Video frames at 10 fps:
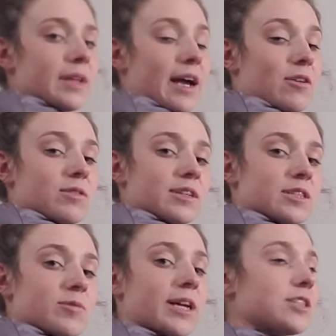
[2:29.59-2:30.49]
out
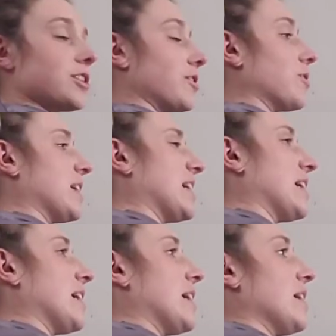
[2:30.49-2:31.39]
this way too,
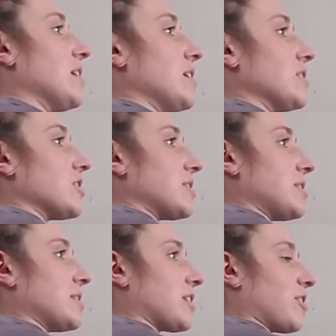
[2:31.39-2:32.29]
just
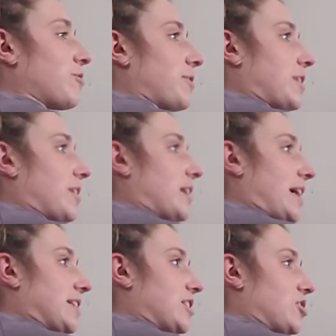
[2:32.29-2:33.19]
until you feel a
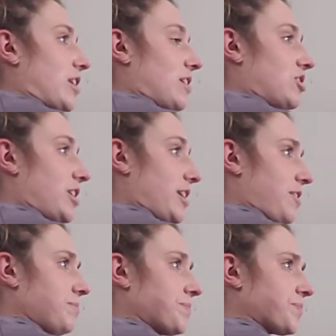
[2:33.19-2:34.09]
nice stretch here.